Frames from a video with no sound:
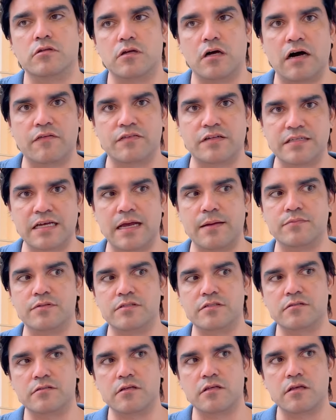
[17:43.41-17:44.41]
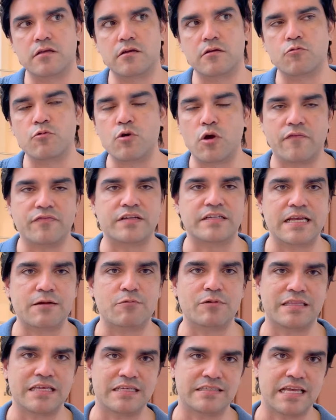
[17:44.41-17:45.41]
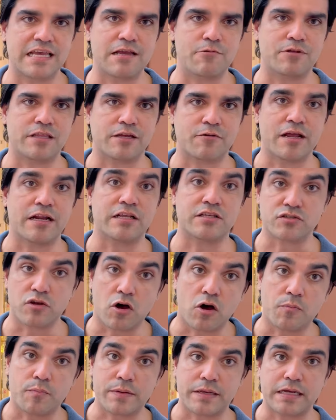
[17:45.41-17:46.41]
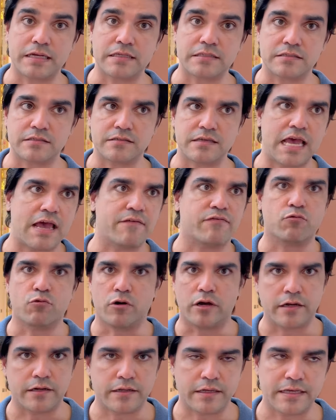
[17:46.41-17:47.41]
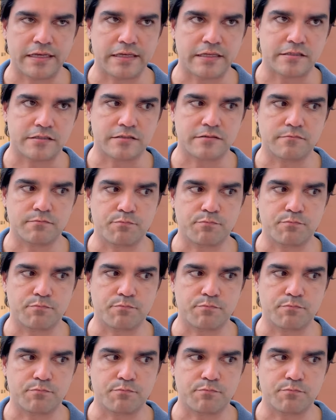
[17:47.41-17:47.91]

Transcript: oftentimes we have to take what they say with a grain of salt because everyone is